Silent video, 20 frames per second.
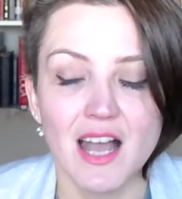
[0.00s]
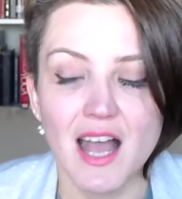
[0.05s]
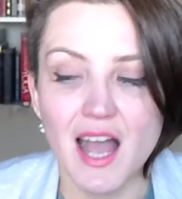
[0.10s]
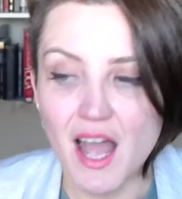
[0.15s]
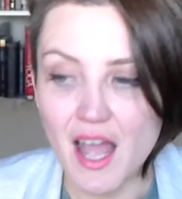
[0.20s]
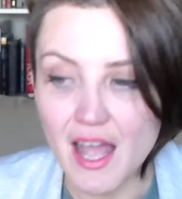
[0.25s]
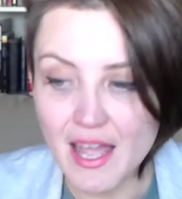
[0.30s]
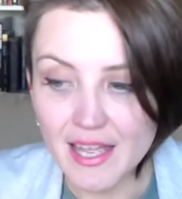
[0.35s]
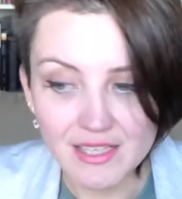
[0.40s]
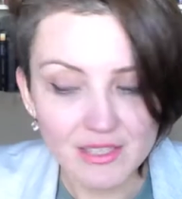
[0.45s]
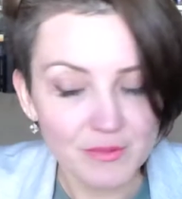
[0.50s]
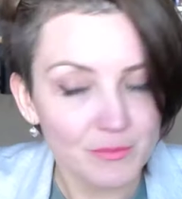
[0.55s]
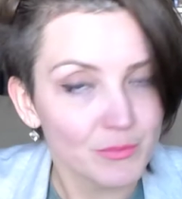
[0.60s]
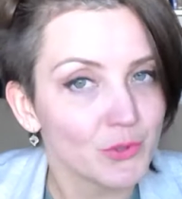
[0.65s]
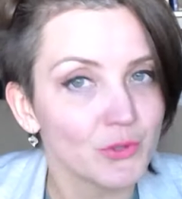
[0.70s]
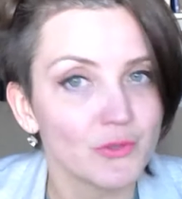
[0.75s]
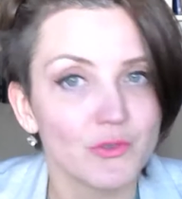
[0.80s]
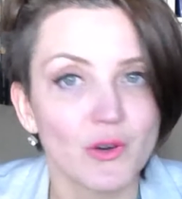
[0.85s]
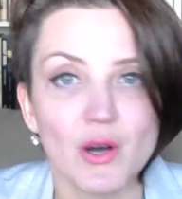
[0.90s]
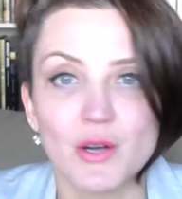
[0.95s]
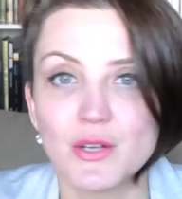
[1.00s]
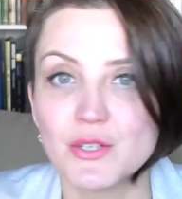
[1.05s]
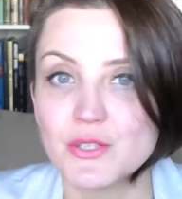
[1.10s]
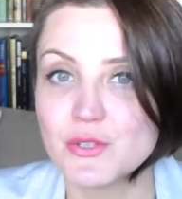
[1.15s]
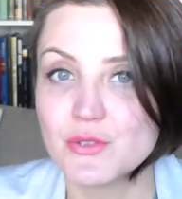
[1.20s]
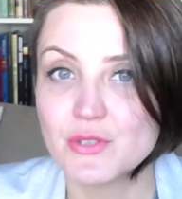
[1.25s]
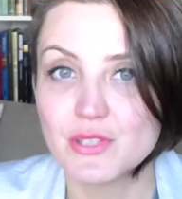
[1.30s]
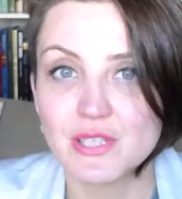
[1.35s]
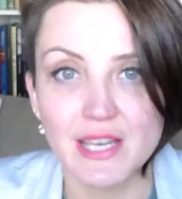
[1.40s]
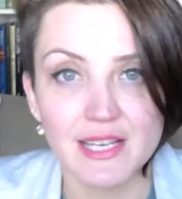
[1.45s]
And move on
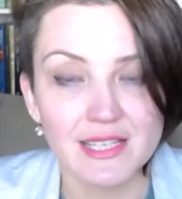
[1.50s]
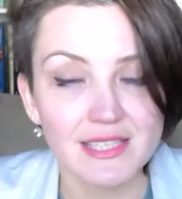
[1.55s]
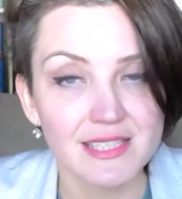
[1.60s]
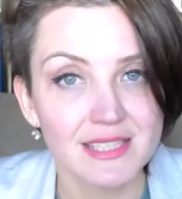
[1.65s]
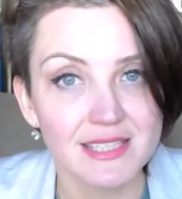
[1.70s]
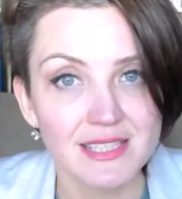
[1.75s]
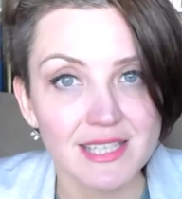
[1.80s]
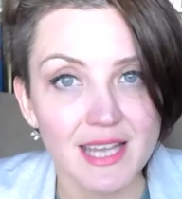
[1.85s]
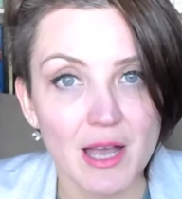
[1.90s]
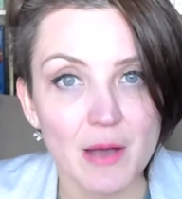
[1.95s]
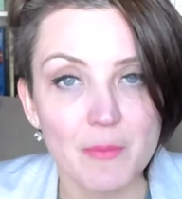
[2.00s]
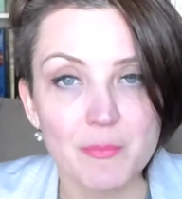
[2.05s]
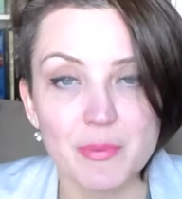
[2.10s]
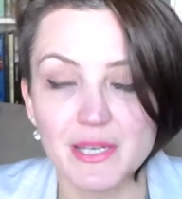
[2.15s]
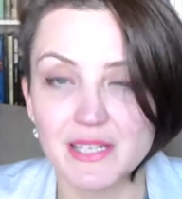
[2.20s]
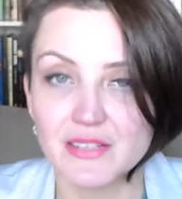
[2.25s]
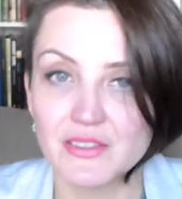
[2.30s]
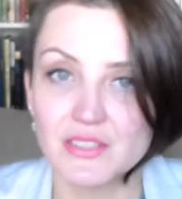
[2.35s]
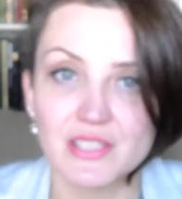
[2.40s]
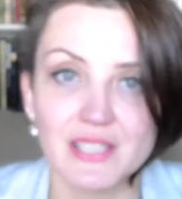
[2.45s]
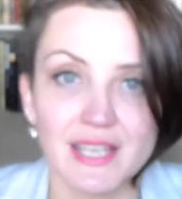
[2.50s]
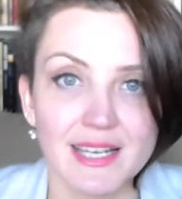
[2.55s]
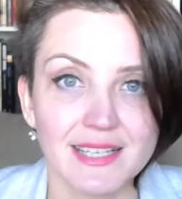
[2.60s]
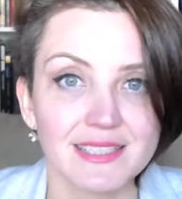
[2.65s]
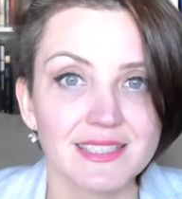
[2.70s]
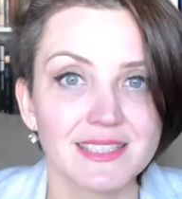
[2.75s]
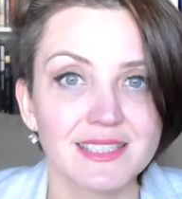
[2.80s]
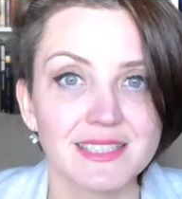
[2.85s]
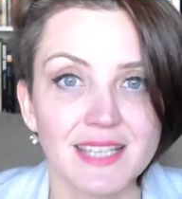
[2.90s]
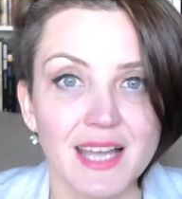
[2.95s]
to the next step and the
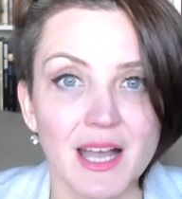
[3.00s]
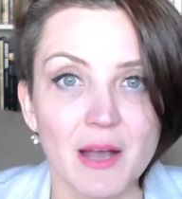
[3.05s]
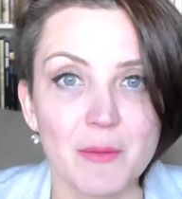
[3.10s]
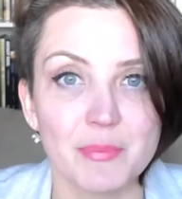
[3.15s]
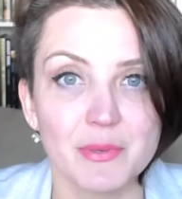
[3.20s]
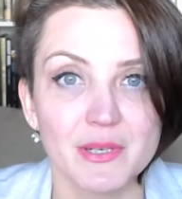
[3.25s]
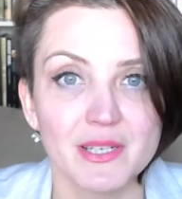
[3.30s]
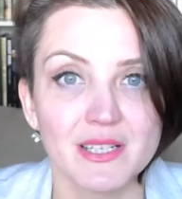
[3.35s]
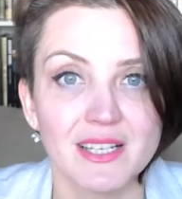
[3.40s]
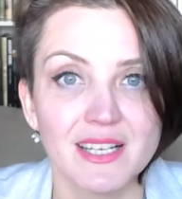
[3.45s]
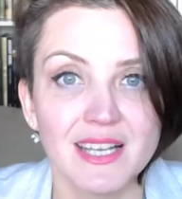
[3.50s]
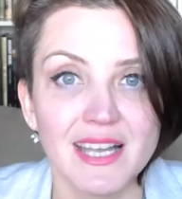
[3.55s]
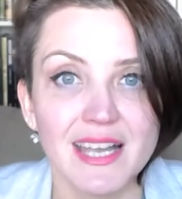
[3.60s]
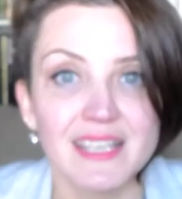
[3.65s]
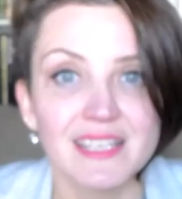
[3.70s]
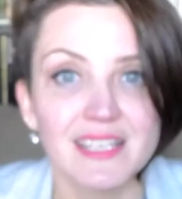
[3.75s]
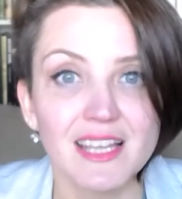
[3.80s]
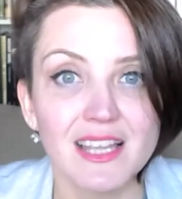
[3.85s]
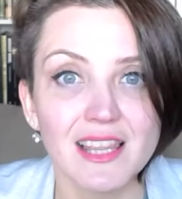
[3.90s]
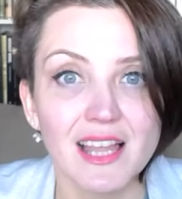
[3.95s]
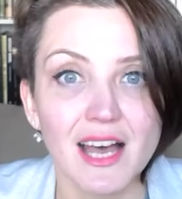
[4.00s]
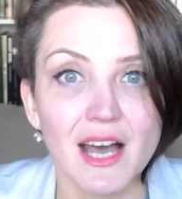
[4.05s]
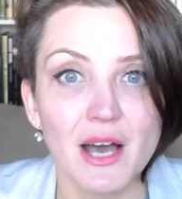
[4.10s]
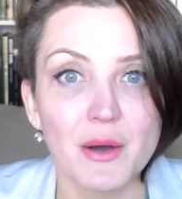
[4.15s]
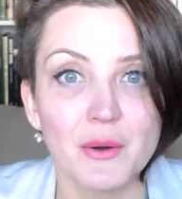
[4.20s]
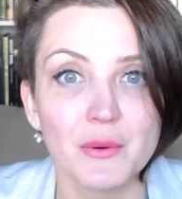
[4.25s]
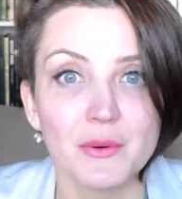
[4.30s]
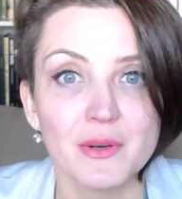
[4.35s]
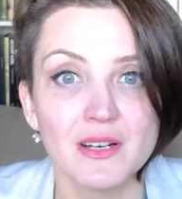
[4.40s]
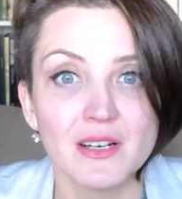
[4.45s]
next step, and
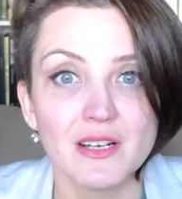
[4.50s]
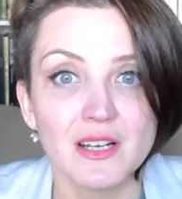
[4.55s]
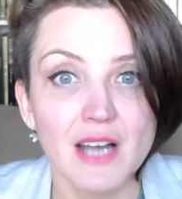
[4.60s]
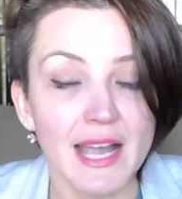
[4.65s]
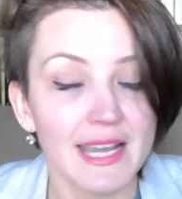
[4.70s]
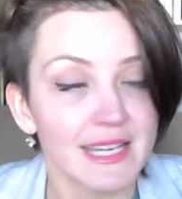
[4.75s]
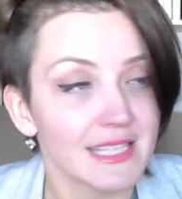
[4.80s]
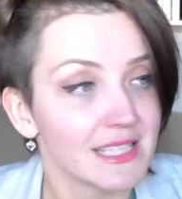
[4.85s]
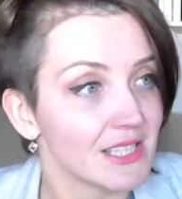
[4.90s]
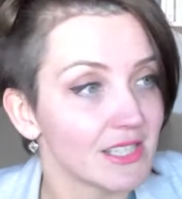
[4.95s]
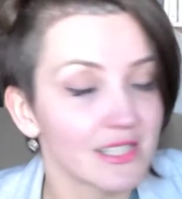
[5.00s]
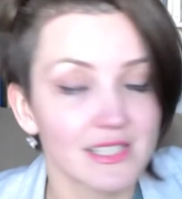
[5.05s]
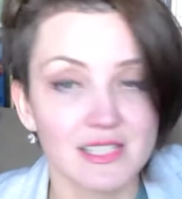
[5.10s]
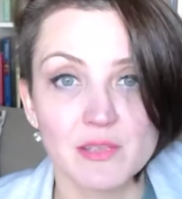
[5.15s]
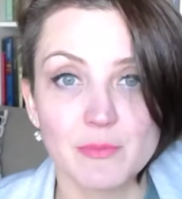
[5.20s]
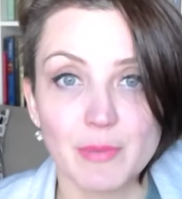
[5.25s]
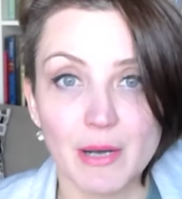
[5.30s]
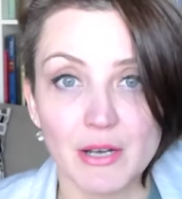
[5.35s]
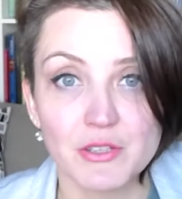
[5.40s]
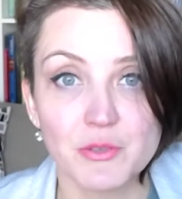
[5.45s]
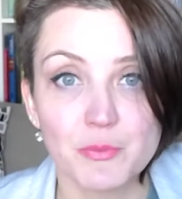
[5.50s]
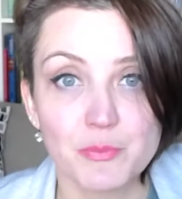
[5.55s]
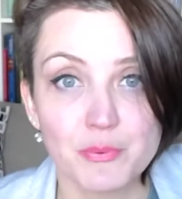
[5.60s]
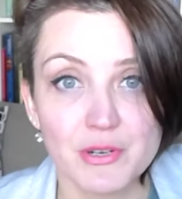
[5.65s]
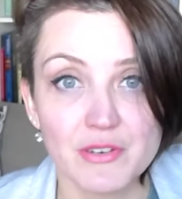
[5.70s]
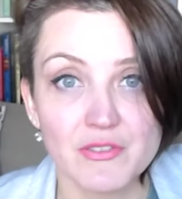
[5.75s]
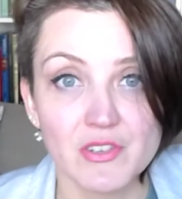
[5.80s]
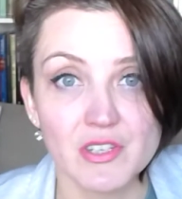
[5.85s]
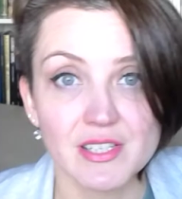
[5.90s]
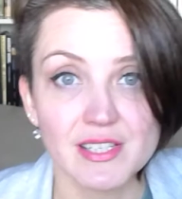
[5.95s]
allow ideas about the
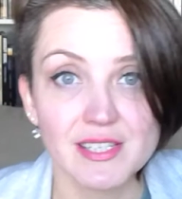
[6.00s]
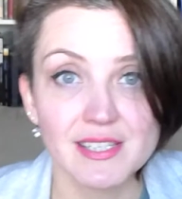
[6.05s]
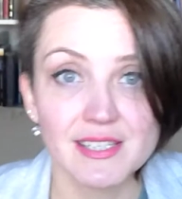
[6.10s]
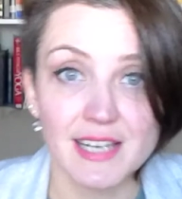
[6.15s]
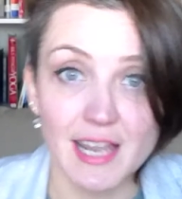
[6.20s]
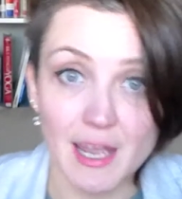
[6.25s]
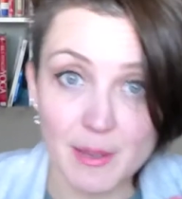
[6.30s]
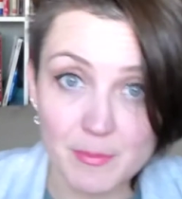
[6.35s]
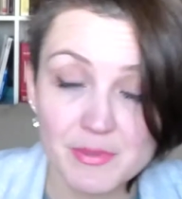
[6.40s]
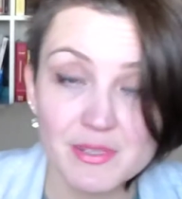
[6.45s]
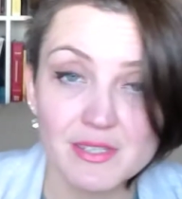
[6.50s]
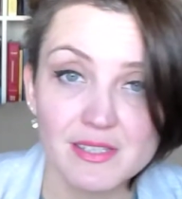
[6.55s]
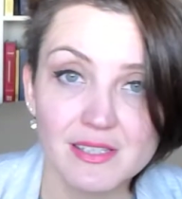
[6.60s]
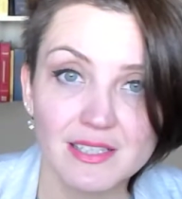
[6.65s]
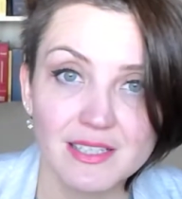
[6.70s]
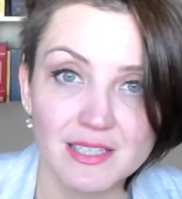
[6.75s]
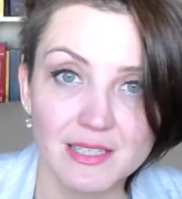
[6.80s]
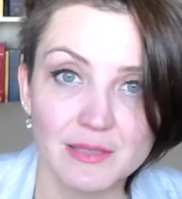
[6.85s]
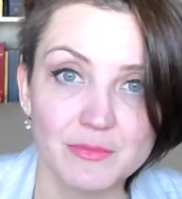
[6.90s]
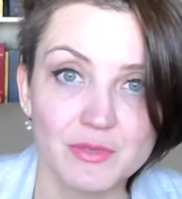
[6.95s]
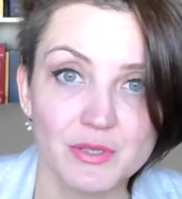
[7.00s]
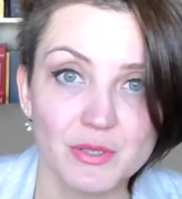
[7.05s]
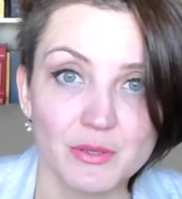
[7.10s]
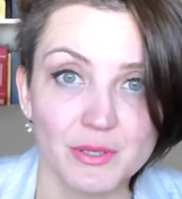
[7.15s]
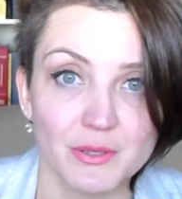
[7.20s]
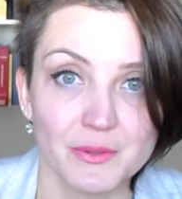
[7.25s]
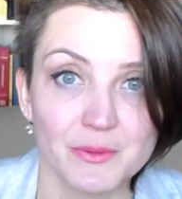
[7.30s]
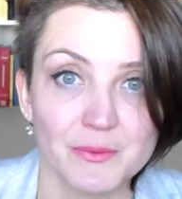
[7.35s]
previous steps come to you.